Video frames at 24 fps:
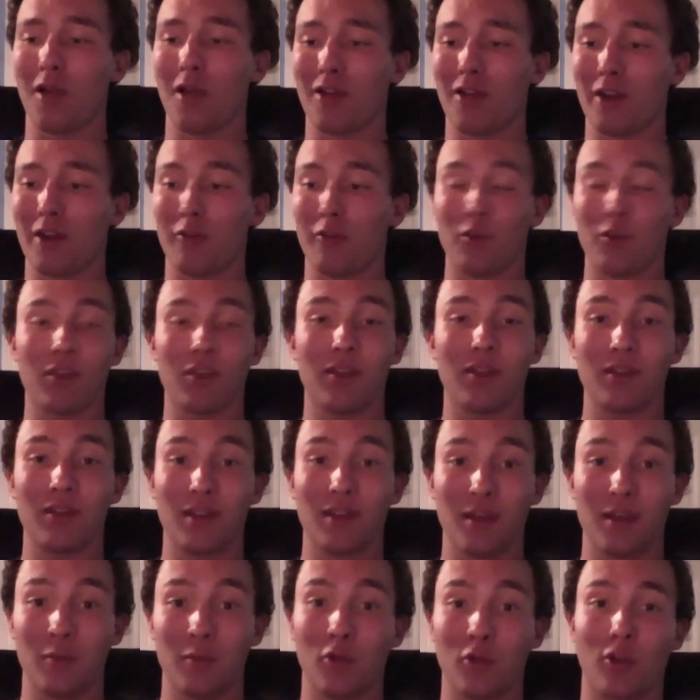and I really
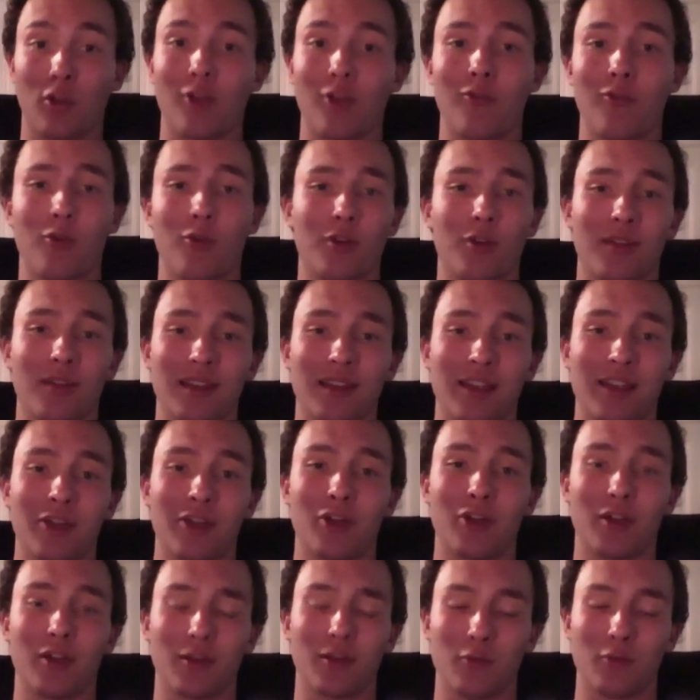am looking forward to
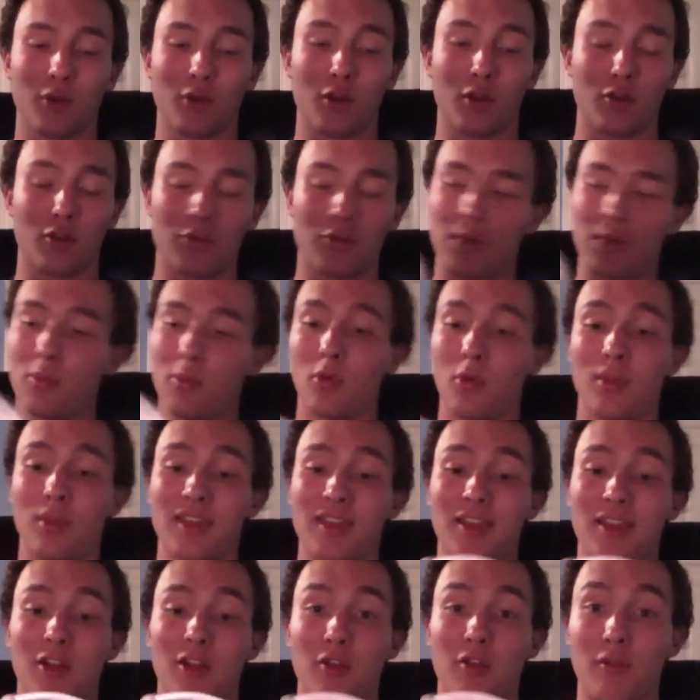hearing what other people
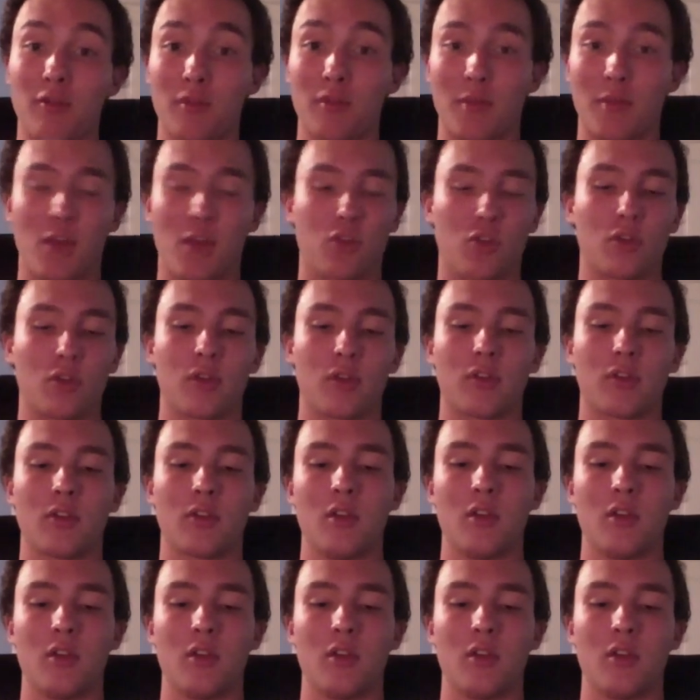think of the meshes.